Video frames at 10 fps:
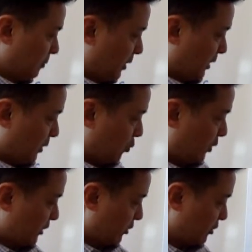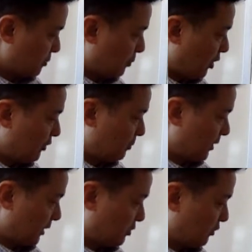But when you're just
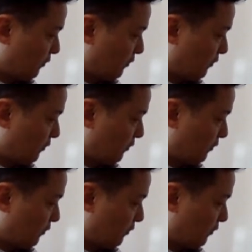multiplying two